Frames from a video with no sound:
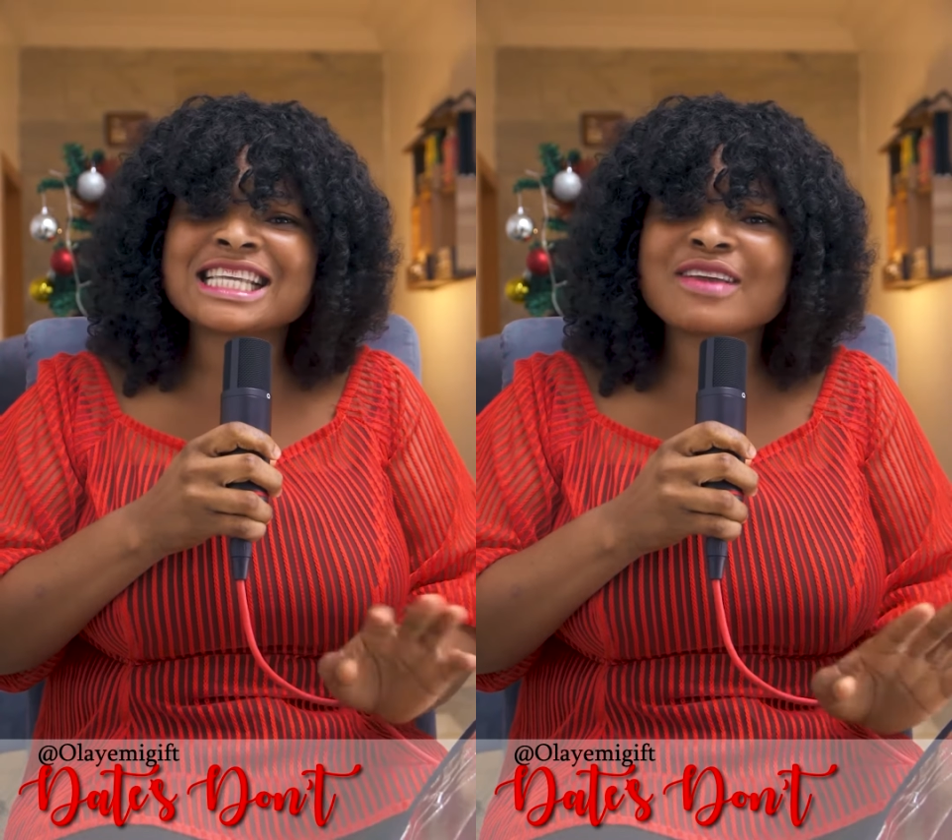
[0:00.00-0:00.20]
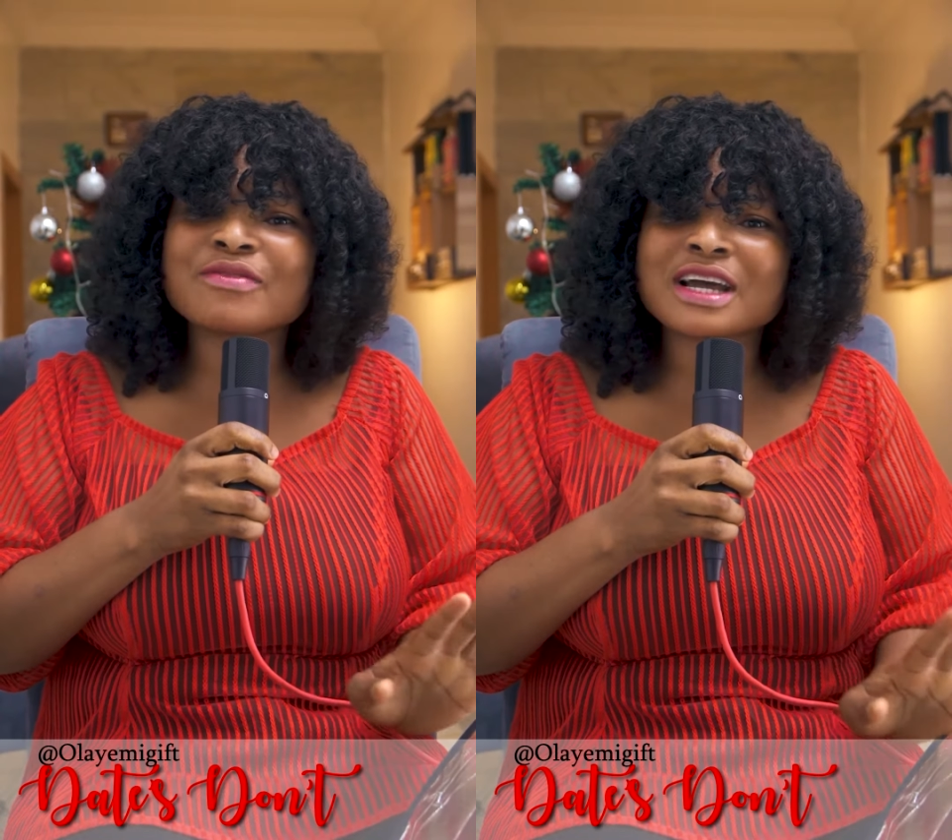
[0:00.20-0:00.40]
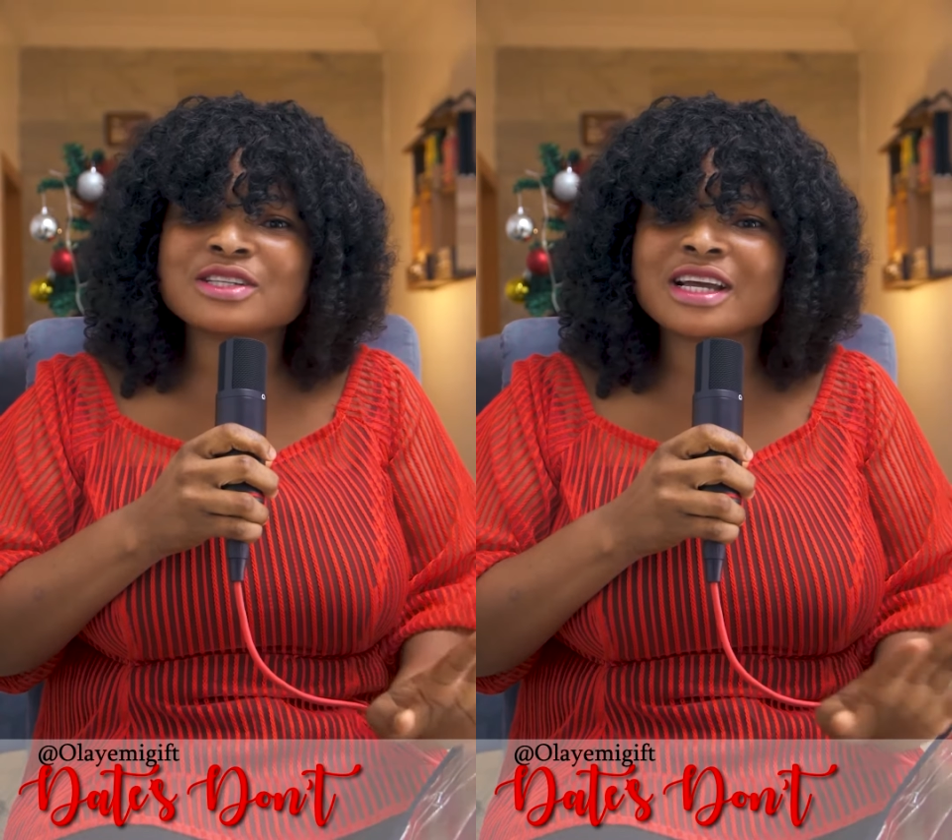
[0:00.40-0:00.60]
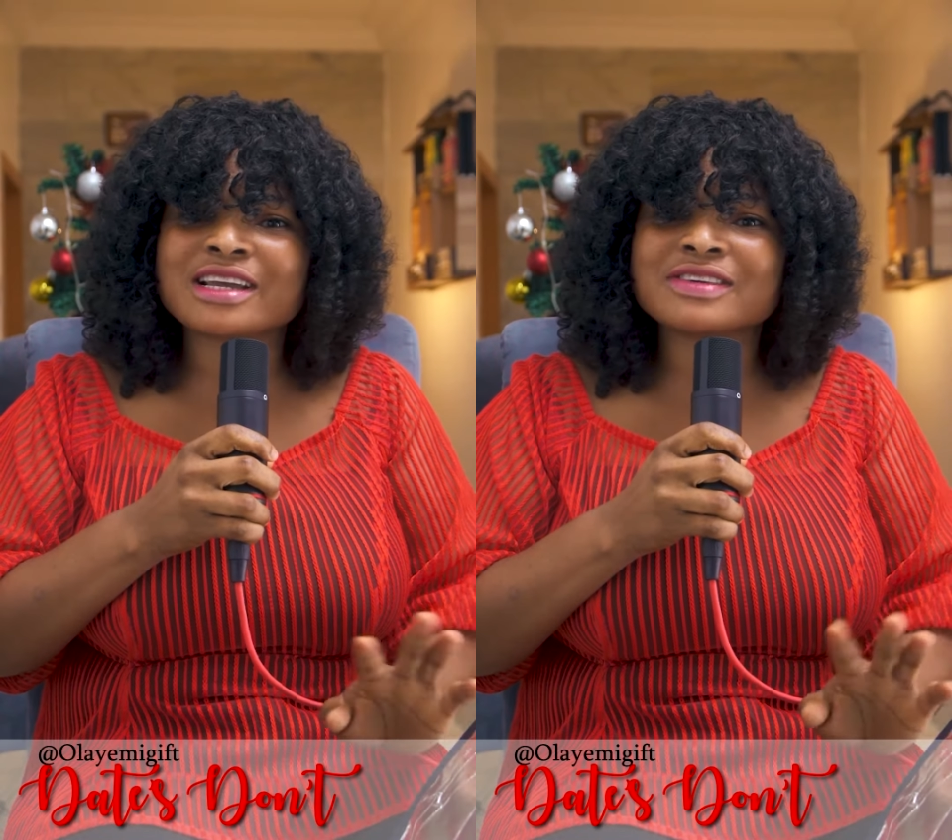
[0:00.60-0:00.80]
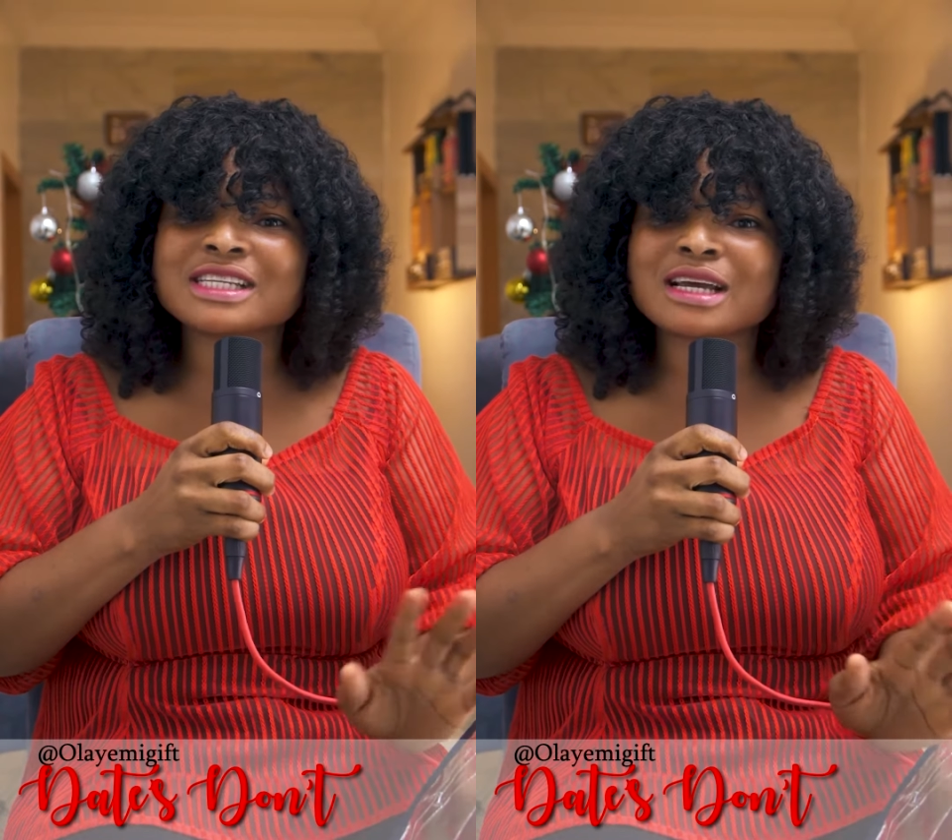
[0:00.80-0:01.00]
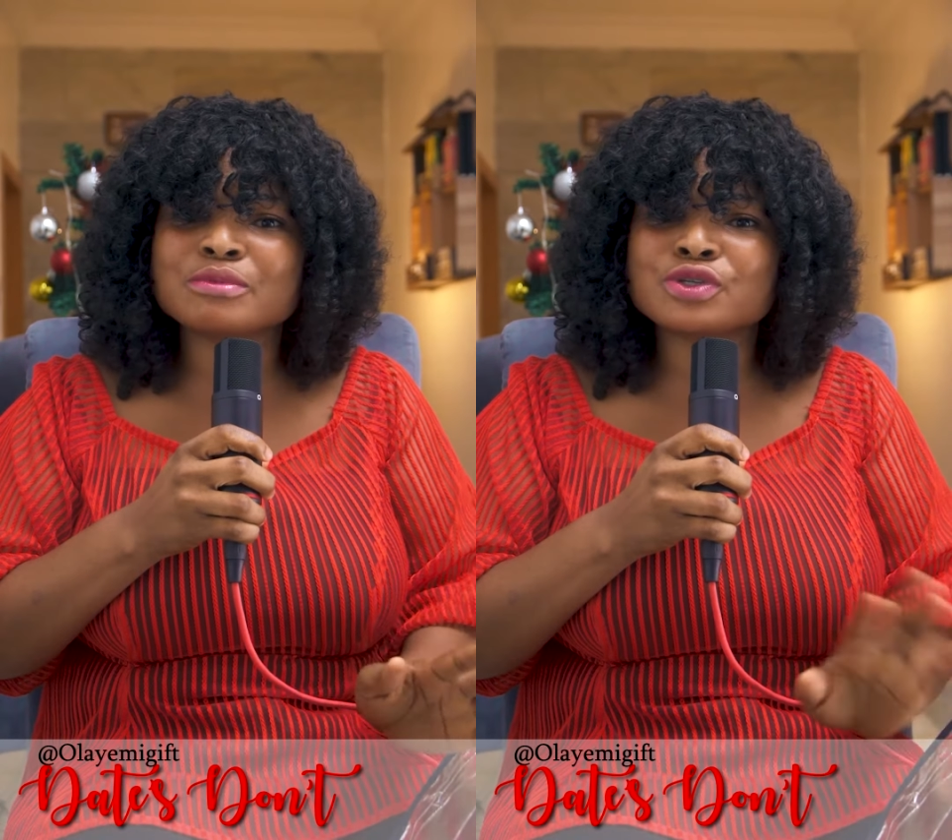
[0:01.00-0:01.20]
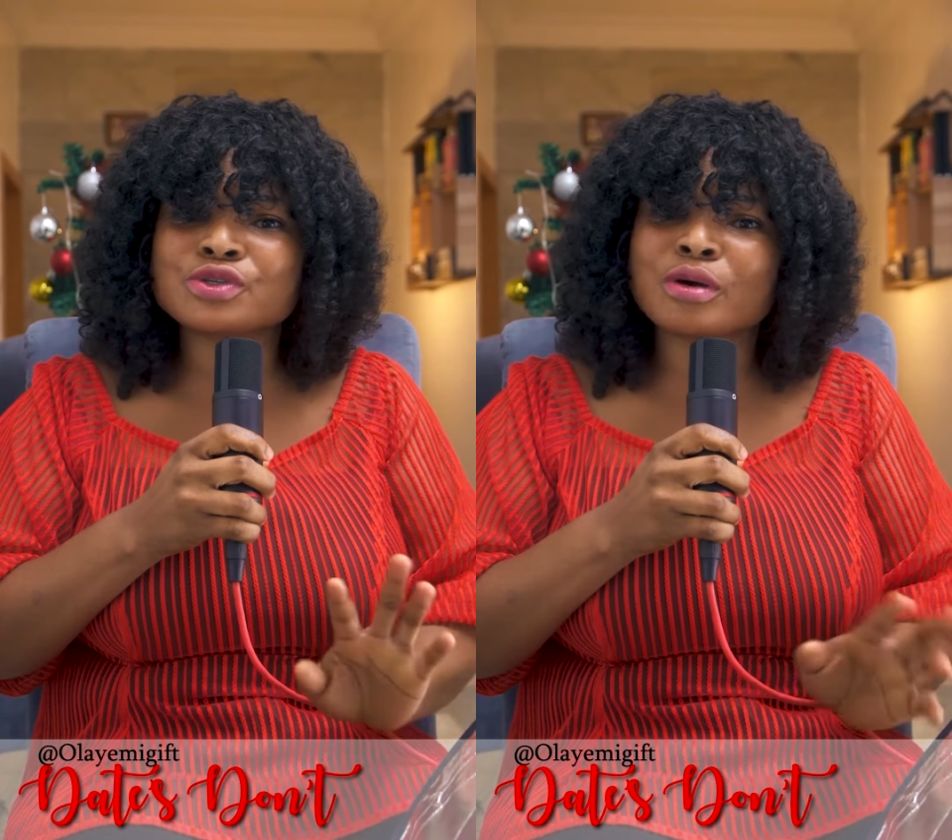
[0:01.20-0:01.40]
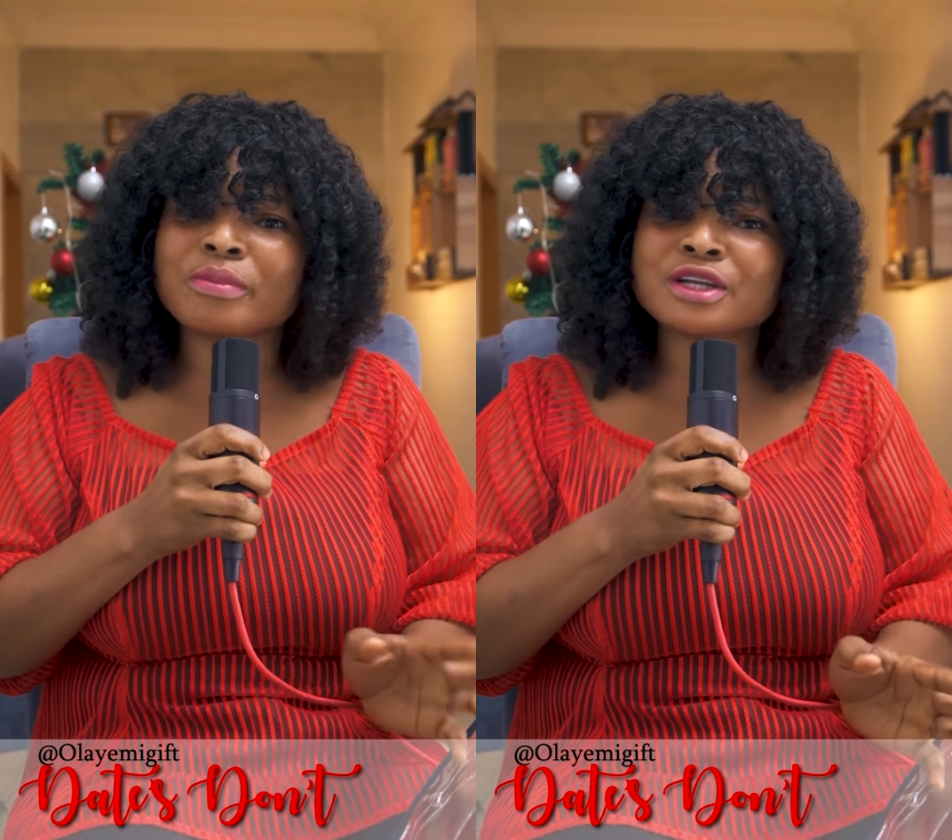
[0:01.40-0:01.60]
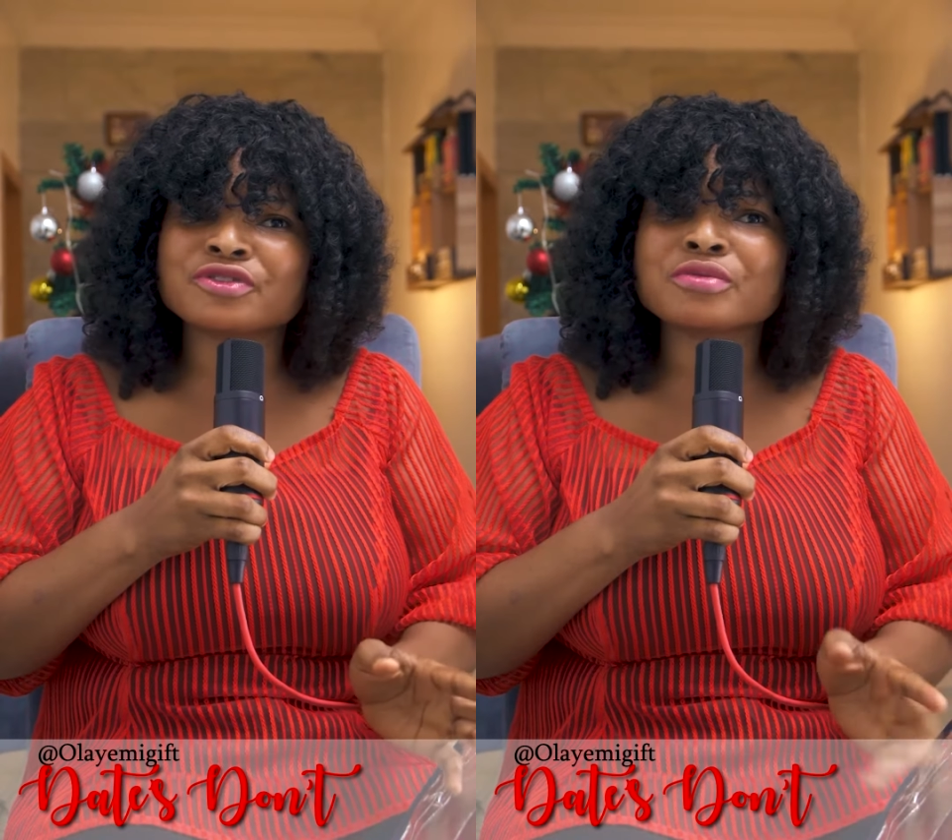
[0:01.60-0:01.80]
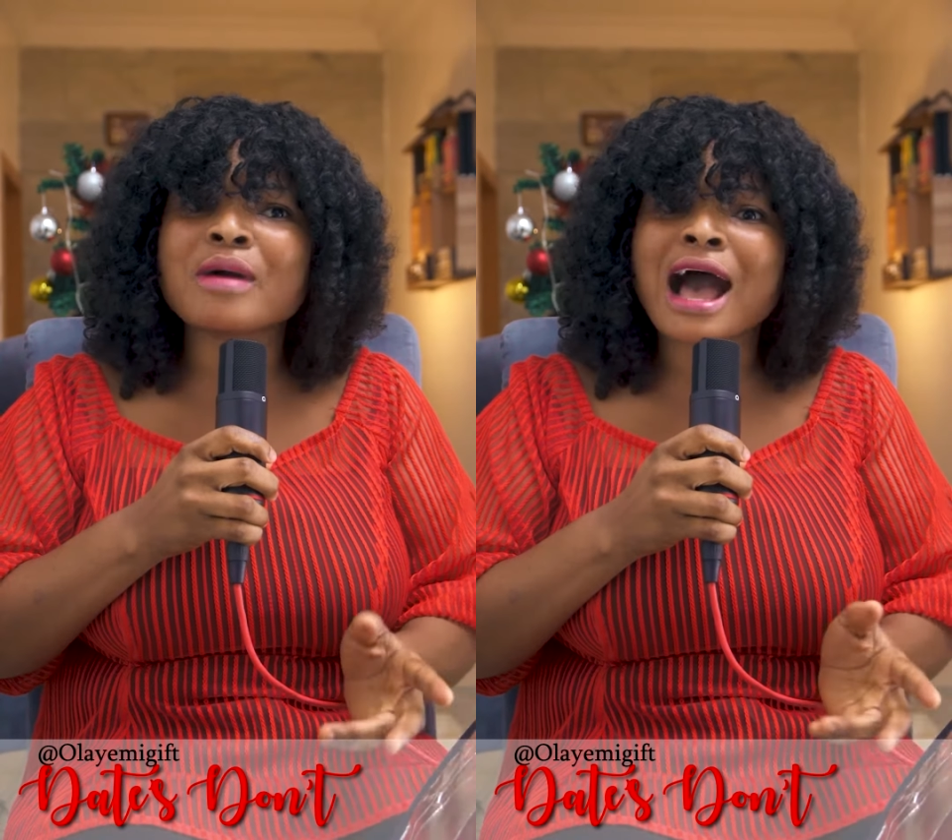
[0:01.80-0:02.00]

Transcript: next invite you're giving them is your bedroom.